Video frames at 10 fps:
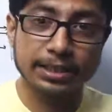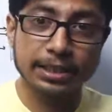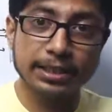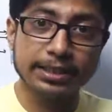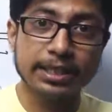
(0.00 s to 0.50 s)

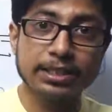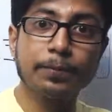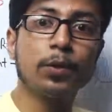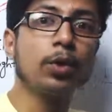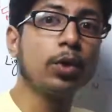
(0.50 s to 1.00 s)
That is a
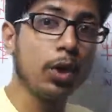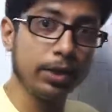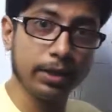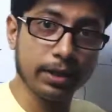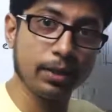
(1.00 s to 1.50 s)
proton
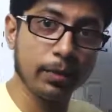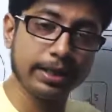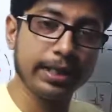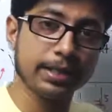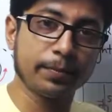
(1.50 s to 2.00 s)
working
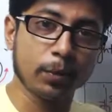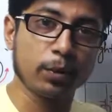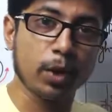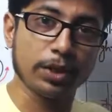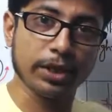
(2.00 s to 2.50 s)
as a
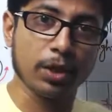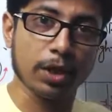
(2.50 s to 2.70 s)
proton here only,